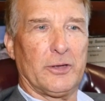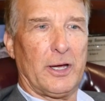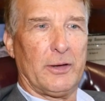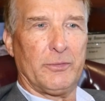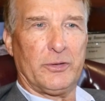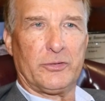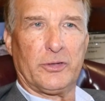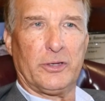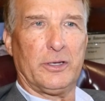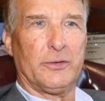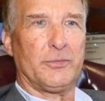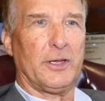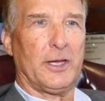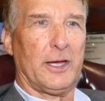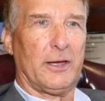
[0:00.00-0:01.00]
obviously
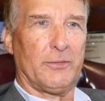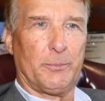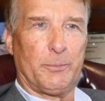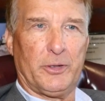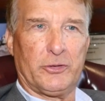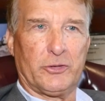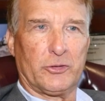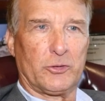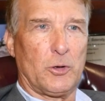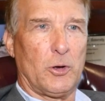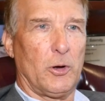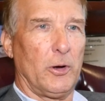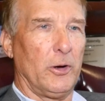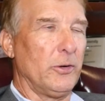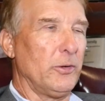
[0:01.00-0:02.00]
if you have a business
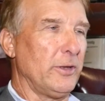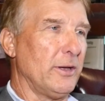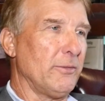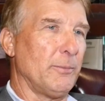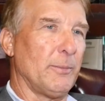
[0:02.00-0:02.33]
card, or you have